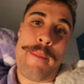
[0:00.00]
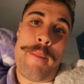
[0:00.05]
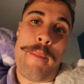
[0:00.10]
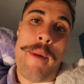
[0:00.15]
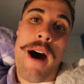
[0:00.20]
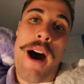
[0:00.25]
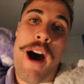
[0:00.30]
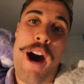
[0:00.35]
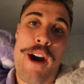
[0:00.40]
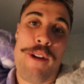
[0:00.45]

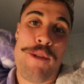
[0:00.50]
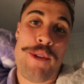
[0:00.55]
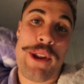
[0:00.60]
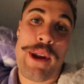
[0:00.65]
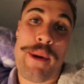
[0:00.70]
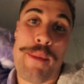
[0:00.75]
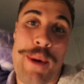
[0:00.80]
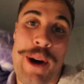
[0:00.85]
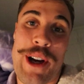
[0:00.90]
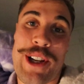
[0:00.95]
But I
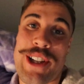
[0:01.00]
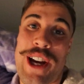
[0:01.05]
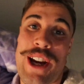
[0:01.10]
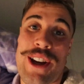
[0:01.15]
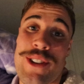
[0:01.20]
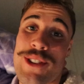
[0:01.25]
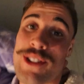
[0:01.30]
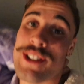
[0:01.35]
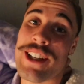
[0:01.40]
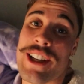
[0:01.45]
really appreciate
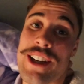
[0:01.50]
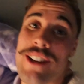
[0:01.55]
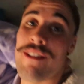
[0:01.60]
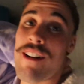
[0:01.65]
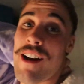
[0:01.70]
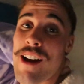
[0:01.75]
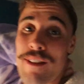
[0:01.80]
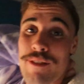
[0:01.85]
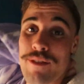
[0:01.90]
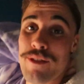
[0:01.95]
you sticking
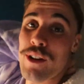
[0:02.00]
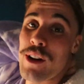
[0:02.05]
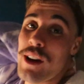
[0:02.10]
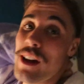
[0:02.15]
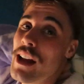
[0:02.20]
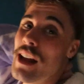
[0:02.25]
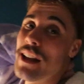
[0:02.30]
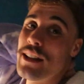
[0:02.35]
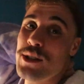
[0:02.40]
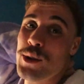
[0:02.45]
around for
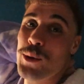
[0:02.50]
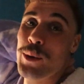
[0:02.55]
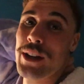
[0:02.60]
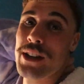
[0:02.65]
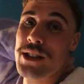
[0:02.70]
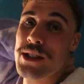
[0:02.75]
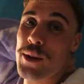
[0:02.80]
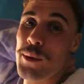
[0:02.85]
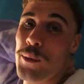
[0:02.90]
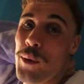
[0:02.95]
as quick
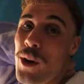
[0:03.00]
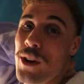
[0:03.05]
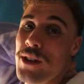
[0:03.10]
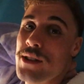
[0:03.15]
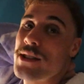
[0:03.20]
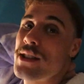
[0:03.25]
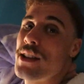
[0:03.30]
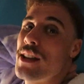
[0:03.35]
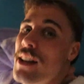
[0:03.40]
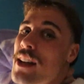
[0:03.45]
as it
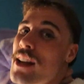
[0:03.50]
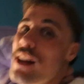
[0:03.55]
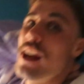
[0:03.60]
was.